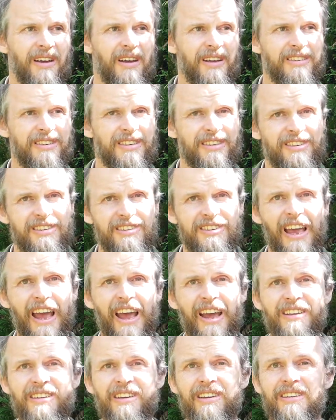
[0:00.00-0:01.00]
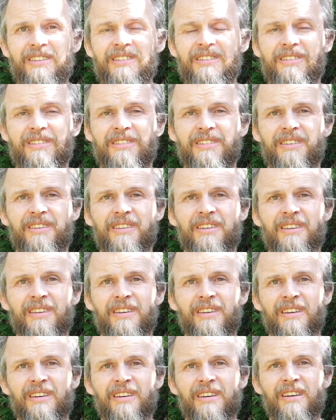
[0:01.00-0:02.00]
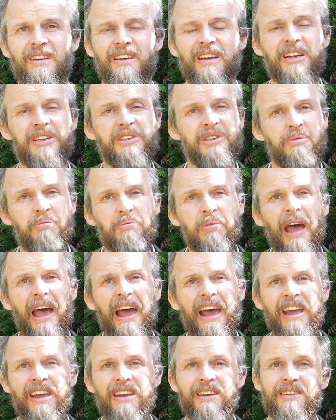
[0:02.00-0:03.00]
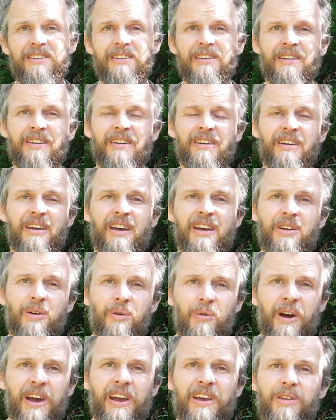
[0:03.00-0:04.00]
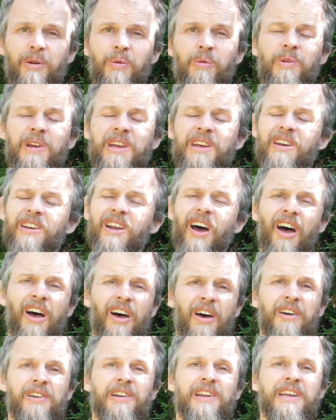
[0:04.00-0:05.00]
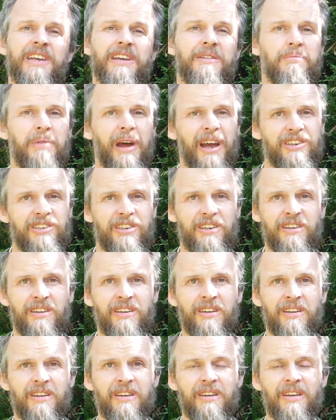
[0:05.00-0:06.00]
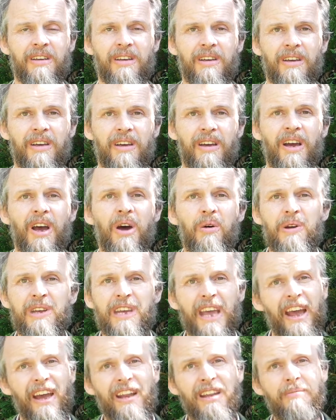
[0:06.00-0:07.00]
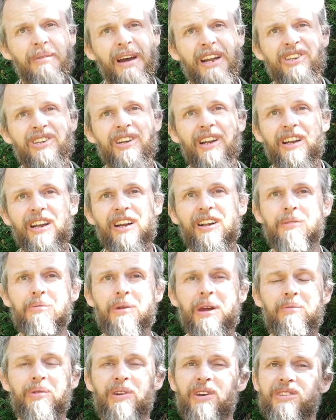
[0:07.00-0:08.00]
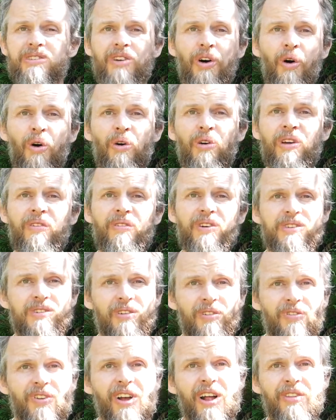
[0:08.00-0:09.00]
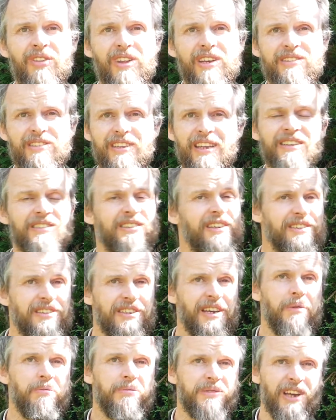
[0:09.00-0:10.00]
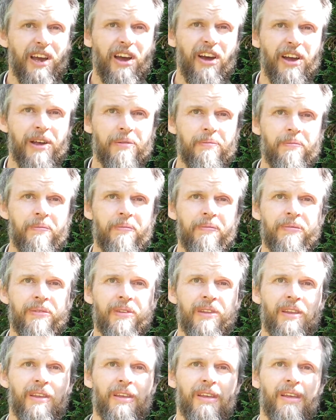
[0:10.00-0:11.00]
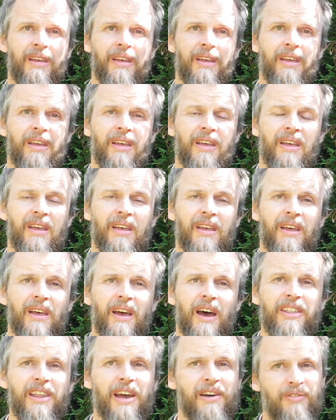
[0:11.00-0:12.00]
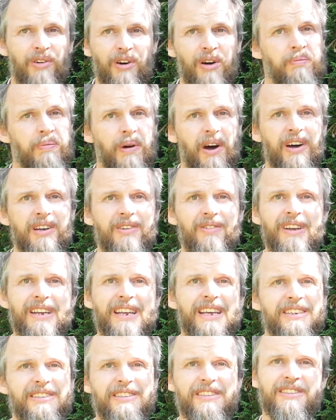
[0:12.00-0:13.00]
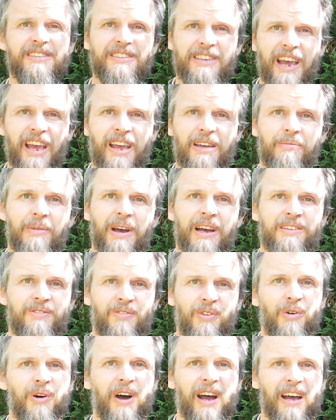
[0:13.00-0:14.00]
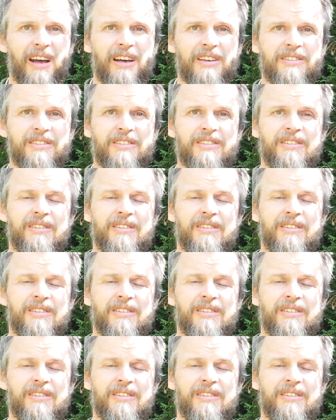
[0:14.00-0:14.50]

to sadness and to pain in a way that we can hardly imagine. We can imagine a little bit because all of us have felt these things at some time, and therefore a part of it is the same as for us.